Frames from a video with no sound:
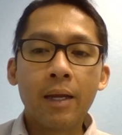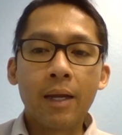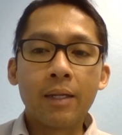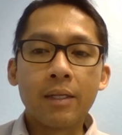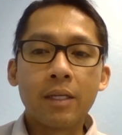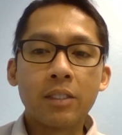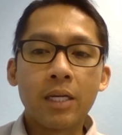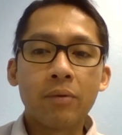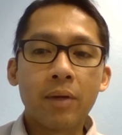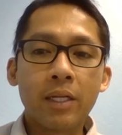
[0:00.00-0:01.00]
And the
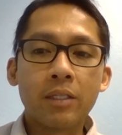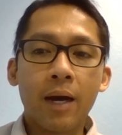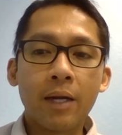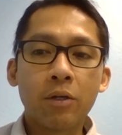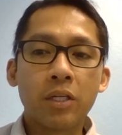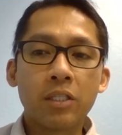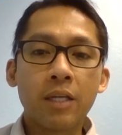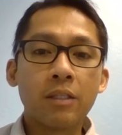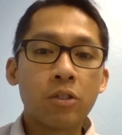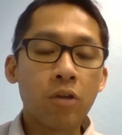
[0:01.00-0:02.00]
generated hydrogen is
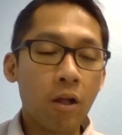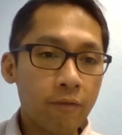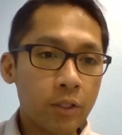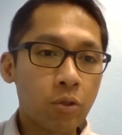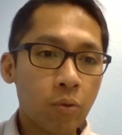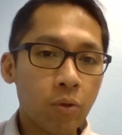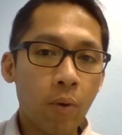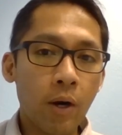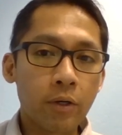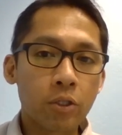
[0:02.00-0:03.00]
then dissolved into the
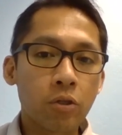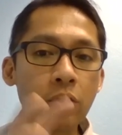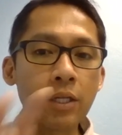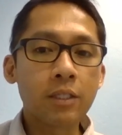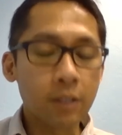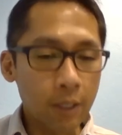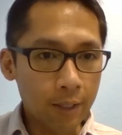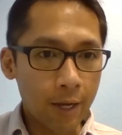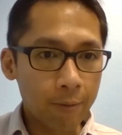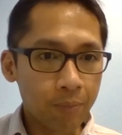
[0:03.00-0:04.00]
water. So you can see
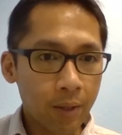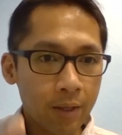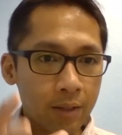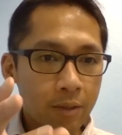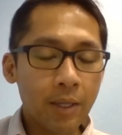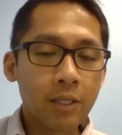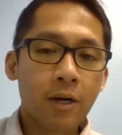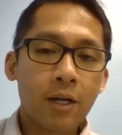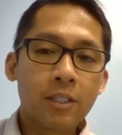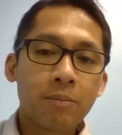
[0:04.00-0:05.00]
that the main
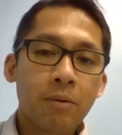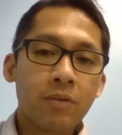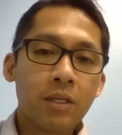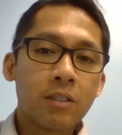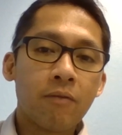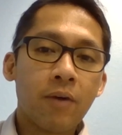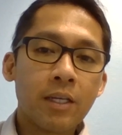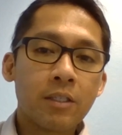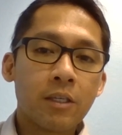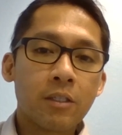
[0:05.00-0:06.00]
concept of these
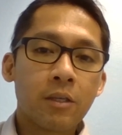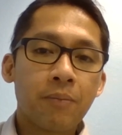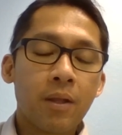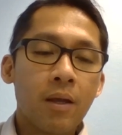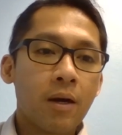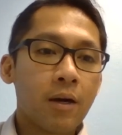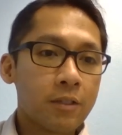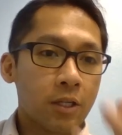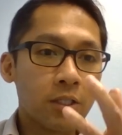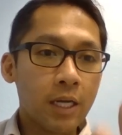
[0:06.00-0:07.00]
devices
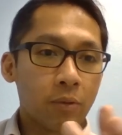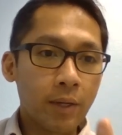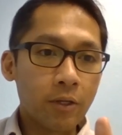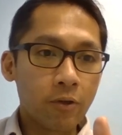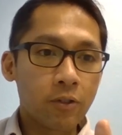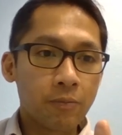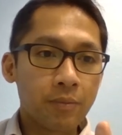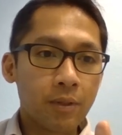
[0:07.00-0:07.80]
are the generators.